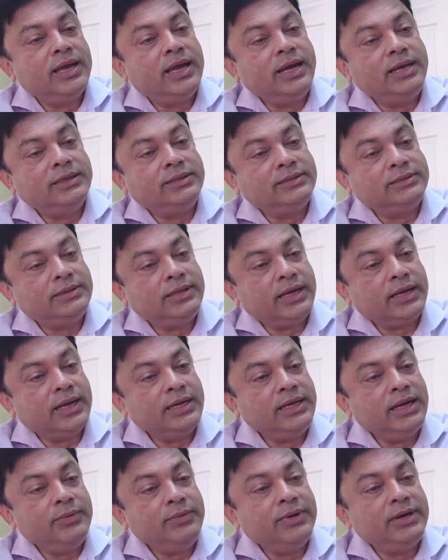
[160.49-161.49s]
At the
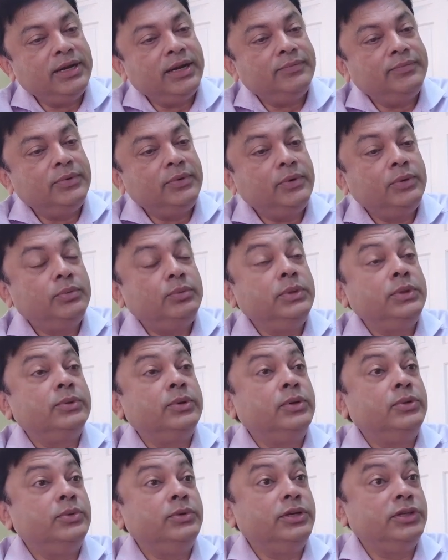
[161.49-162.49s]
secondary level, we
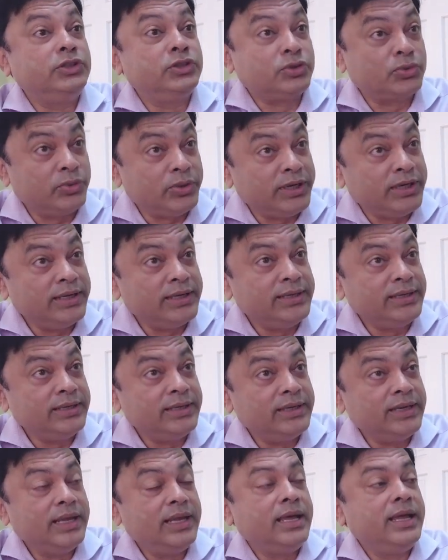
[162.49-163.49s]
were doing the screening
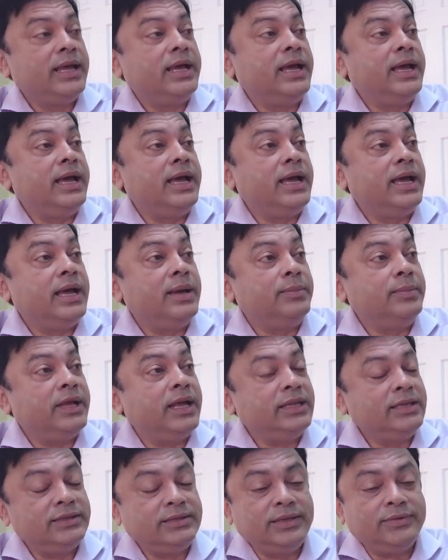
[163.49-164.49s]

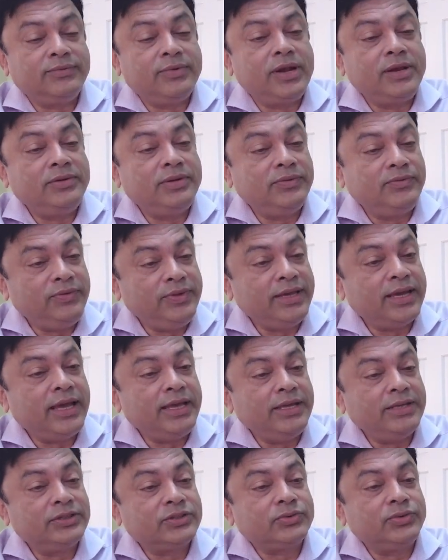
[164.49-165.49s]
that is involved the
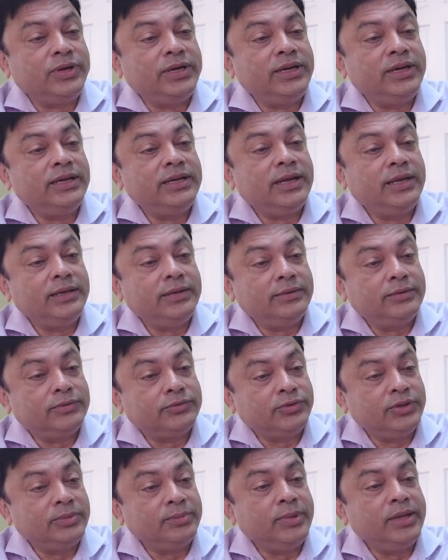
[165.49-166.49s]
VIA screening and
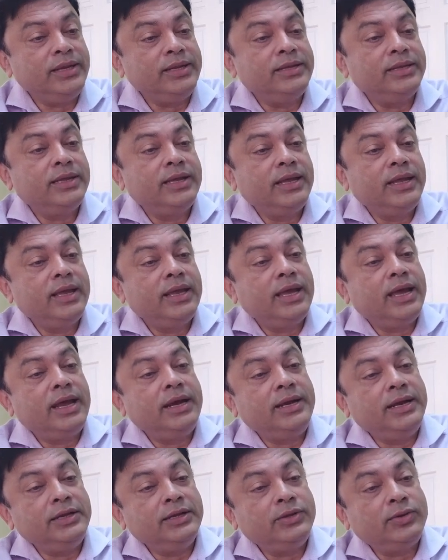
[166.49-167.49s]
treatment,
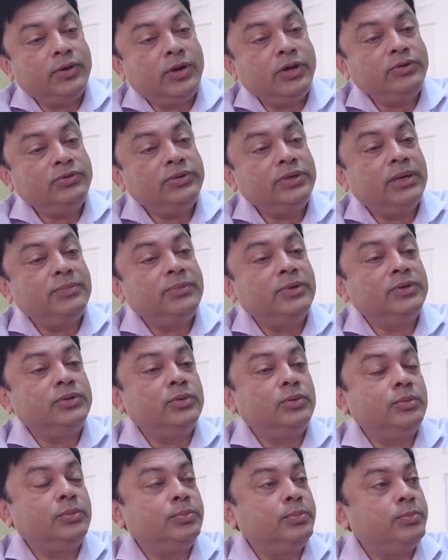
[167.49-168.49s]
and at the tertiary level,
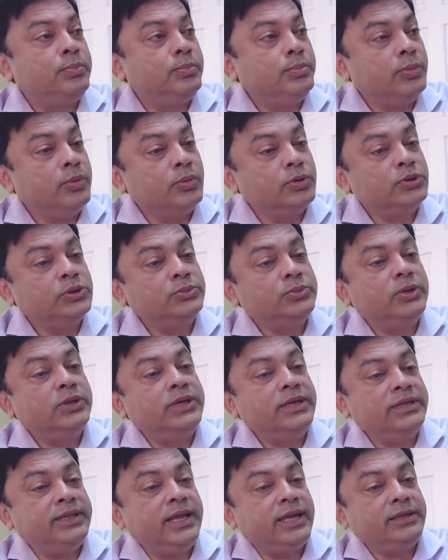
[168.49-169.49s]
to those who were
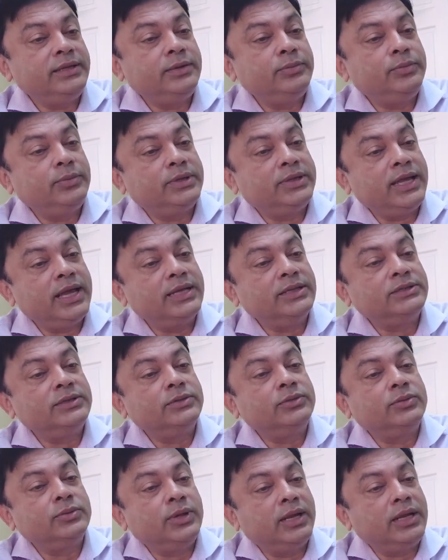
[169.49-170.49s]
detected with
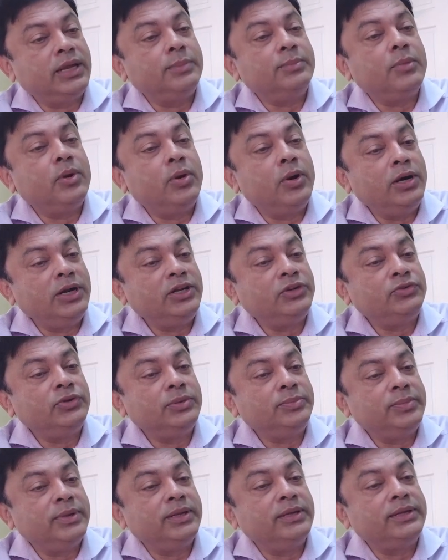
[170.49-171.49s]
cancer, to get them early
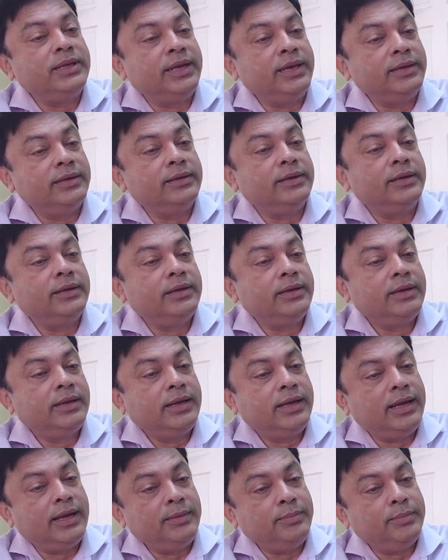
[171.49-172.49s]
treatment and
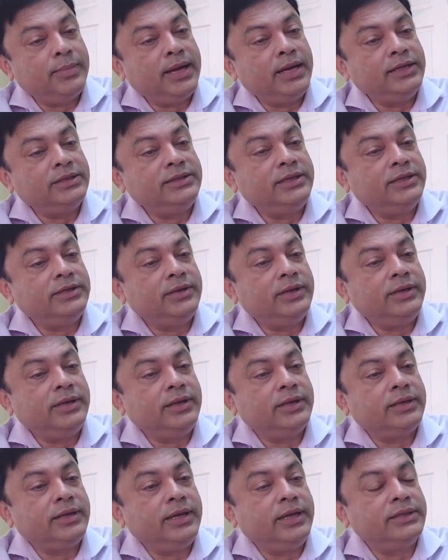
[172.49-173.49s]
manage
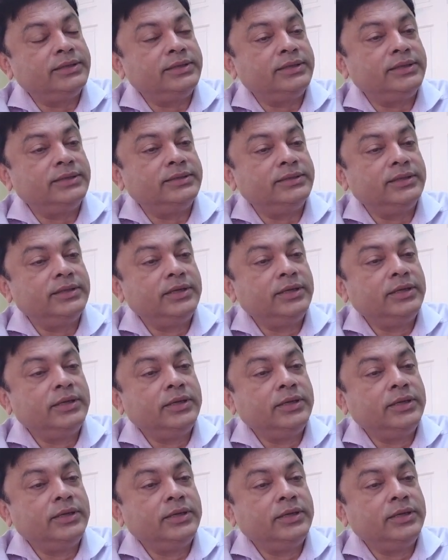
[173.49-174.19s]
the cases.